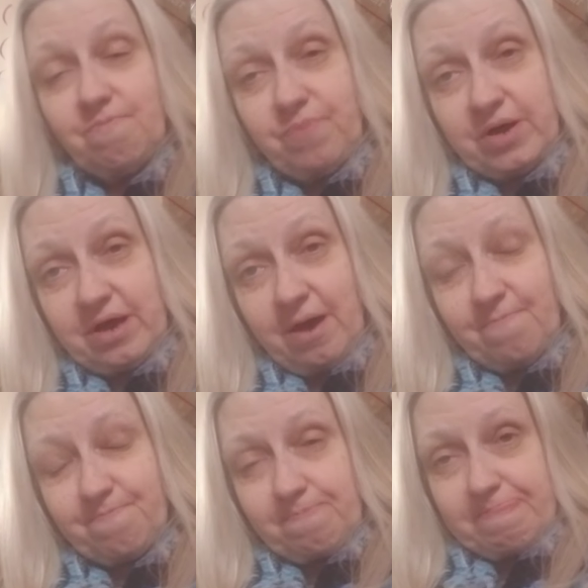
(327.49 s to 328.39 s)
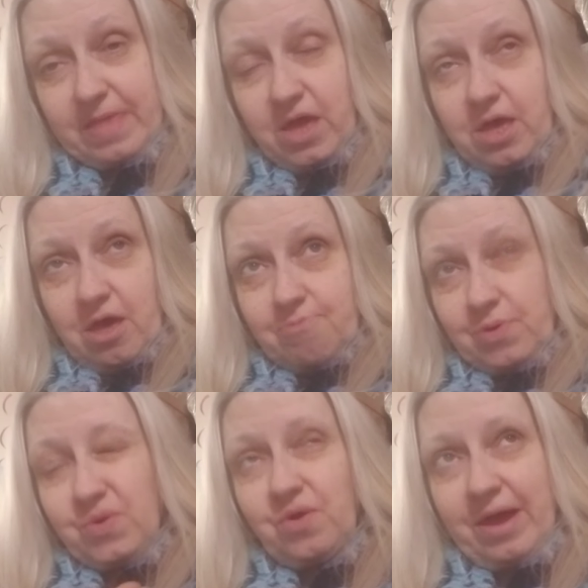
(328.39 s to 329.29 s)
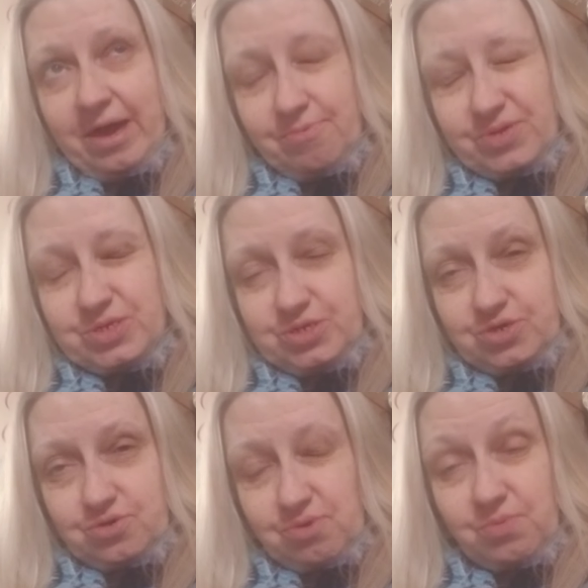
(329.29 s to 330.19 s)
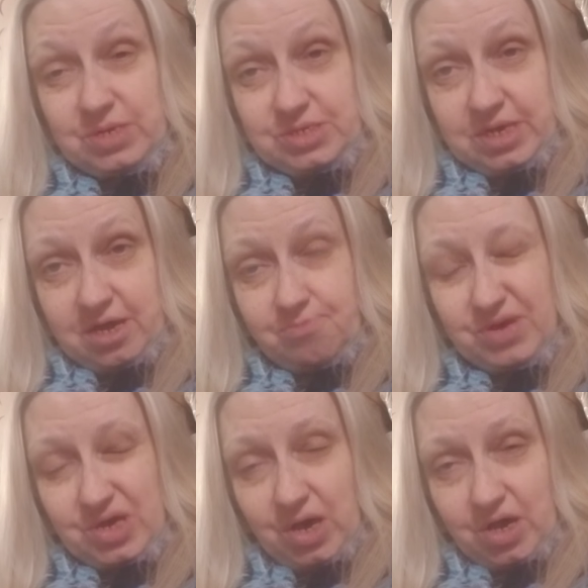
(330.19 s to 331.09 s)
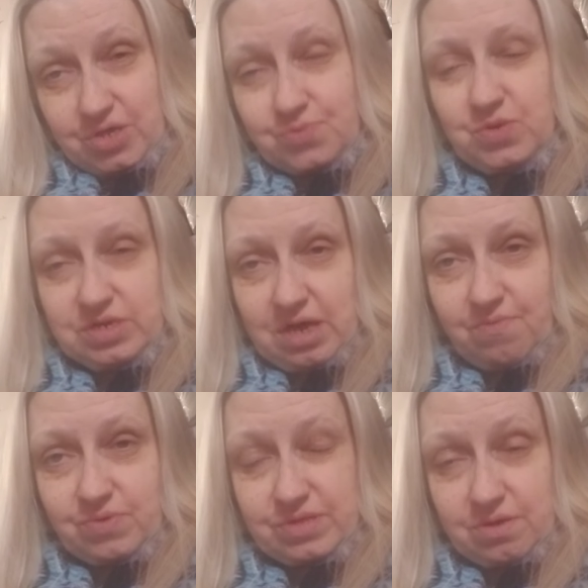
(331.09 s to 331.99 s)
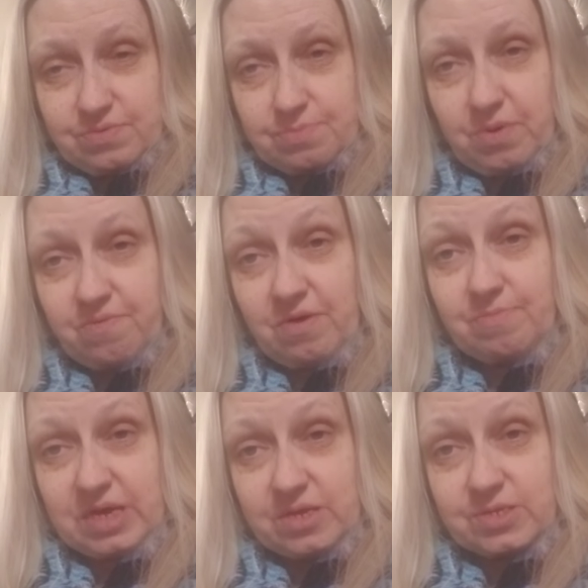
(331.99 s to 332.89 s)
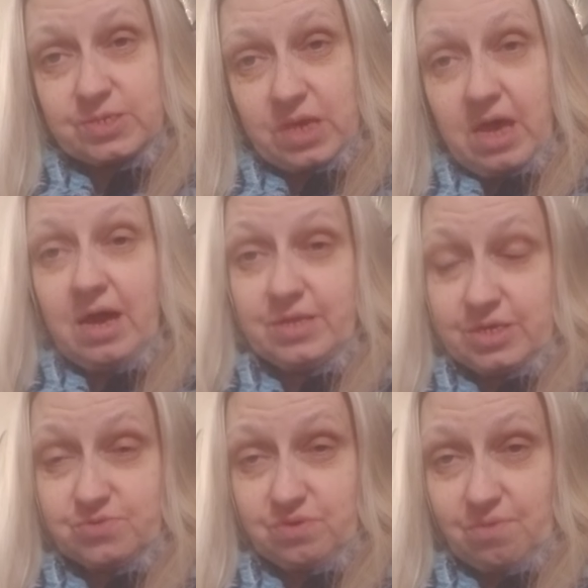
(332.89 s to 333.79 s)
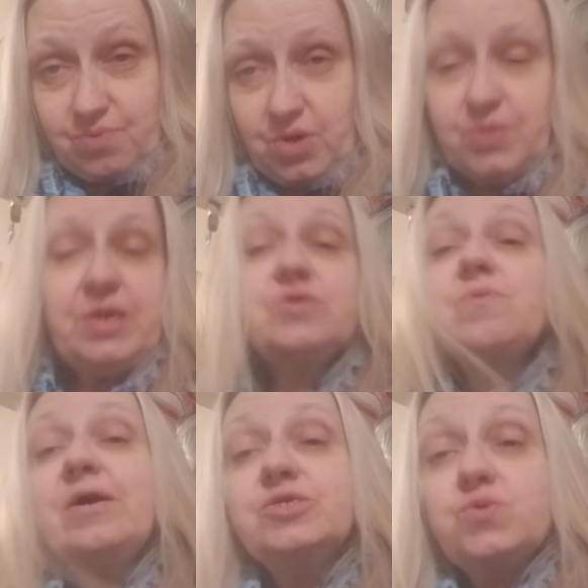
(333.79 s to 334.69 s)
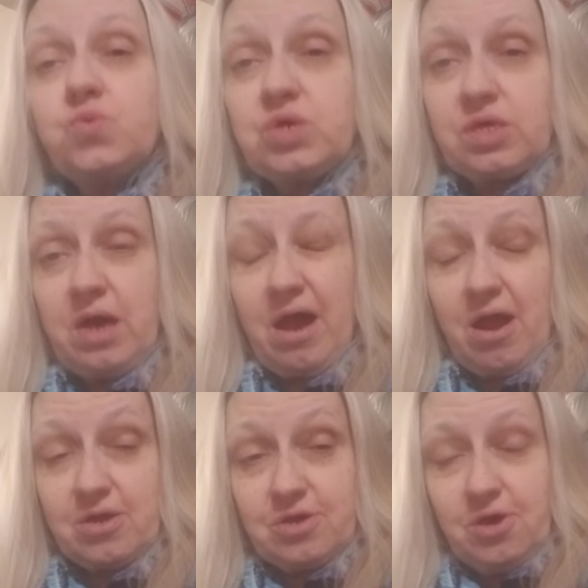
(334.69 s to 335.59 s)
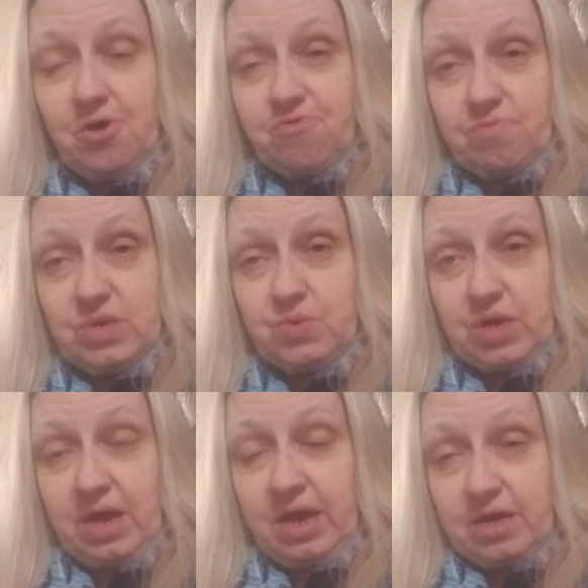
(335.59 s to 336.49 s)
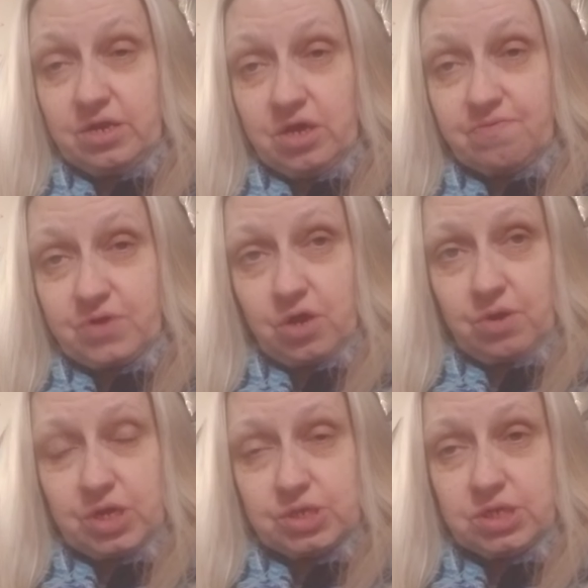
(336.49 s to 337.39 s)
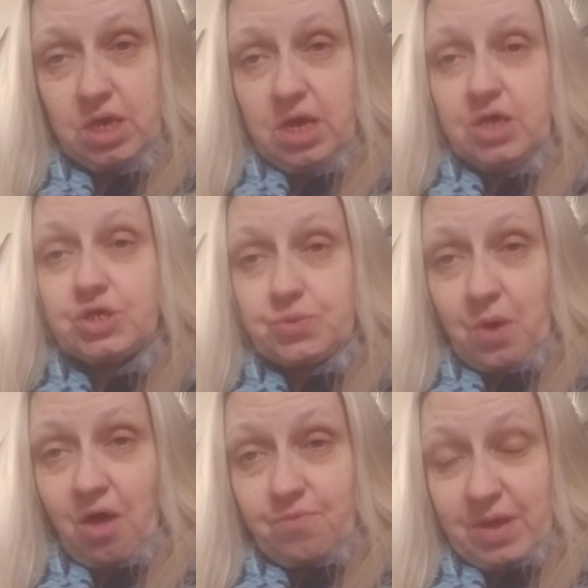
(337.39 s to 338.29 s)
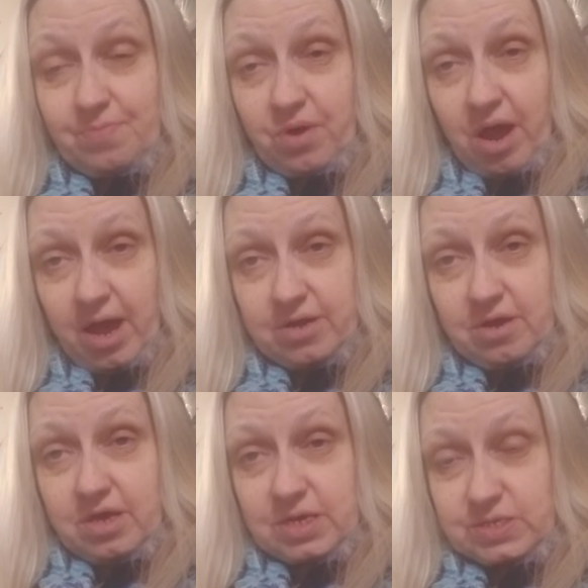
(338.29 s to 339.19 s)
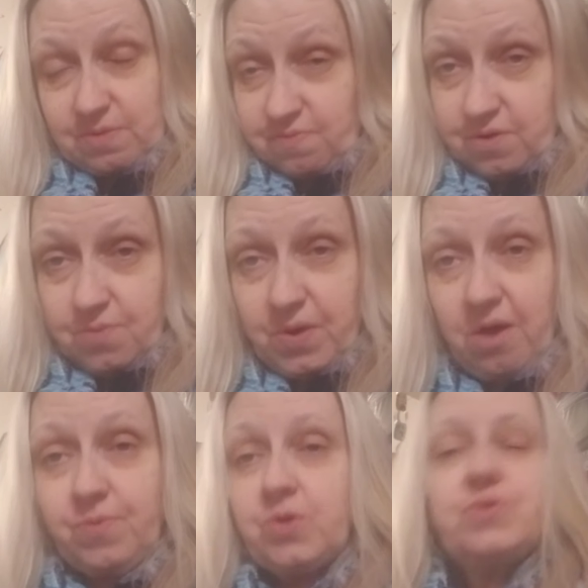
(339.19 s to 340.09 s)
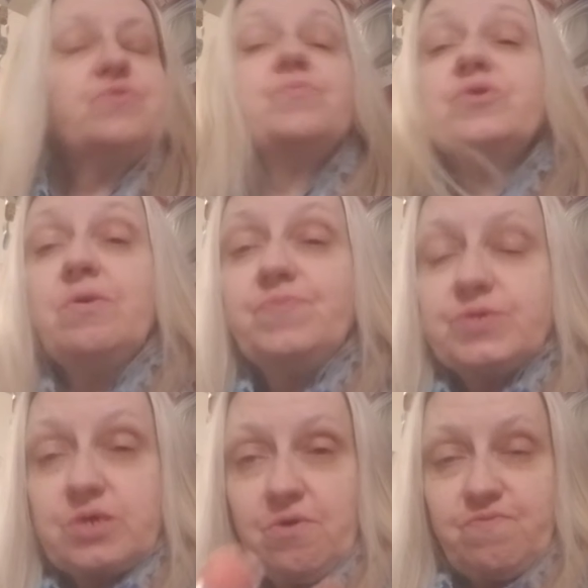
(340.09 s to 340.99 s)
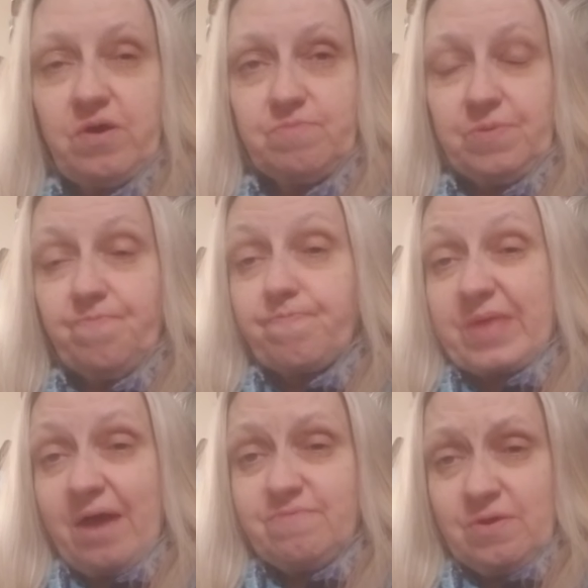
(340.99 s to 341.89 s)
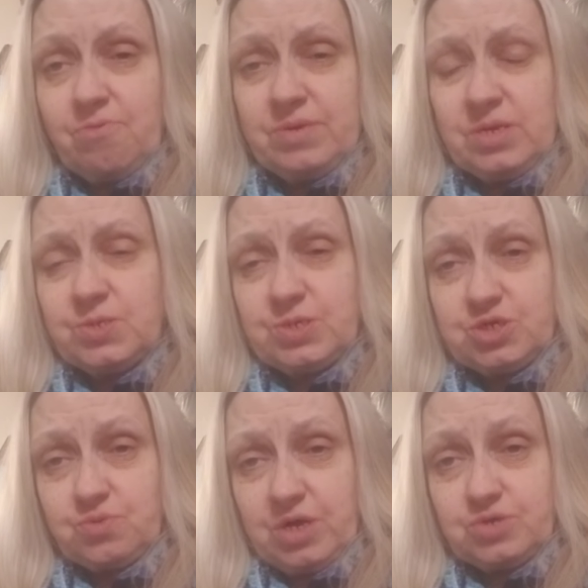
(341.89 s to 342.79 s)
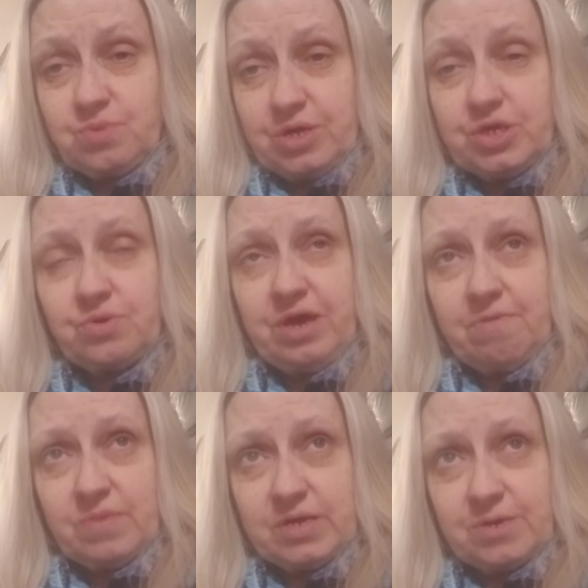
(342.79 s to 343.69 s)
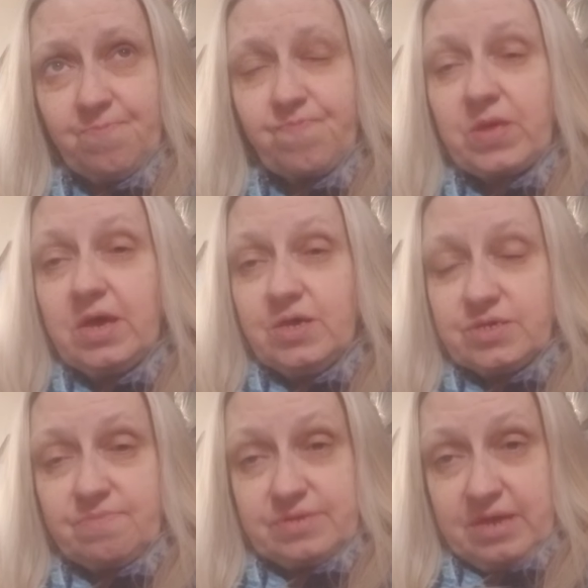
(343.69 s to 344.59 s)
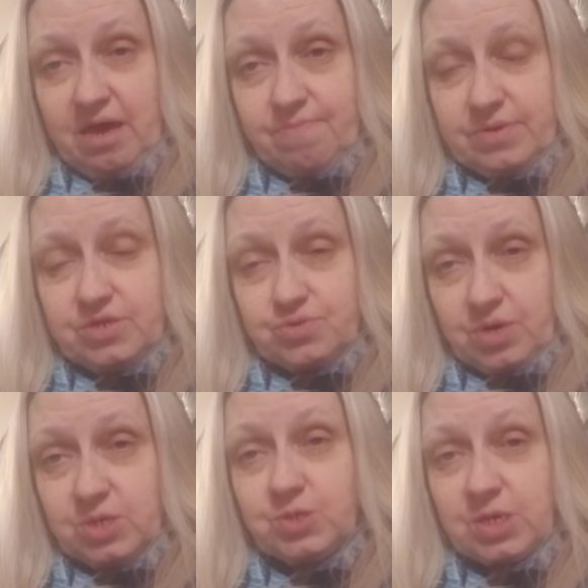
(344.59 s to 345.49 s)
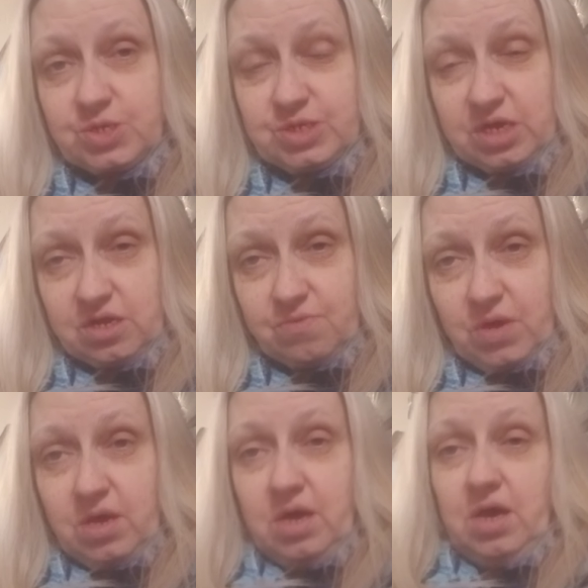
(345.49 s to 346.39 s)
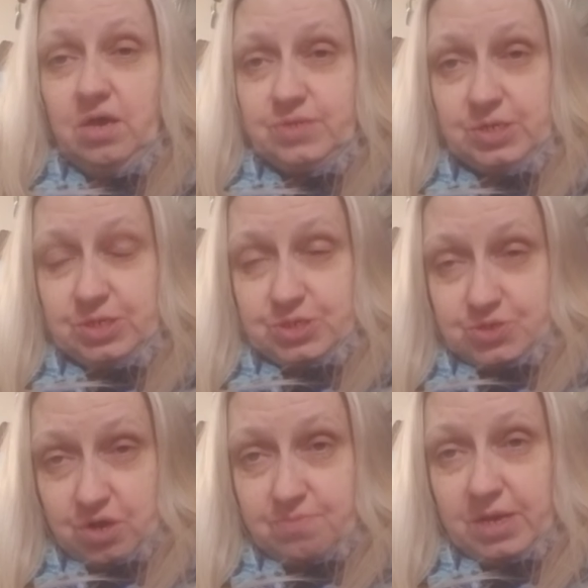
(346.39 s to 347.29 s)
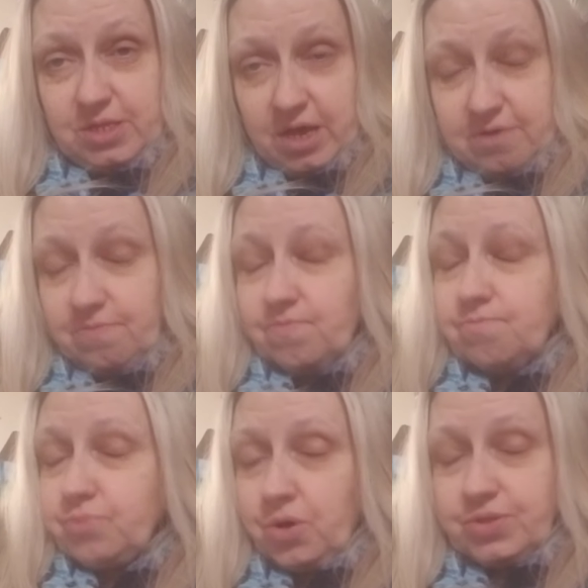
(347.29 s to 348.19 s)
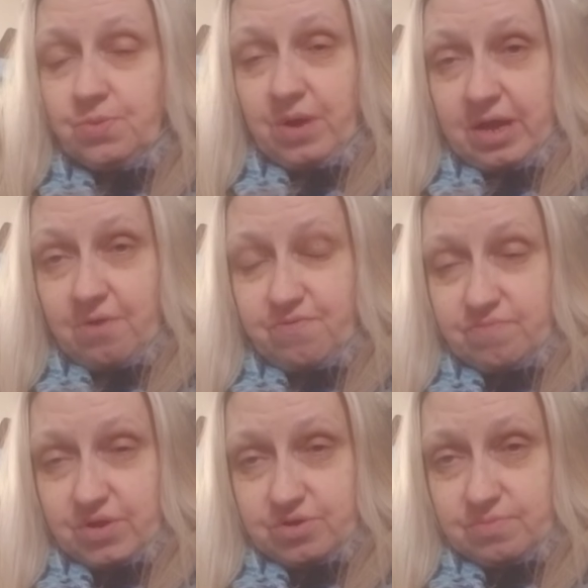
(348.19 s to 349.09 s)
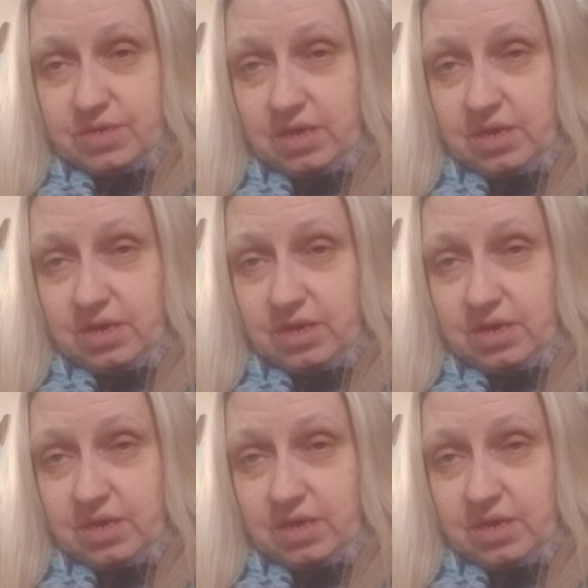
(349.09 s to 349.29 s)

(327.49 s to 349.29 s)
But, um, but we were able to do what we did because we never lived above our means. And that's real important. That's why it's really hard for me when I had enough courage swallowed my pride because I'm a very proud person to put up this GoFundMe. I've never been in a situation where I don't have money. Something happened in 2016 that destroyed my life, pulled the rug out from under me.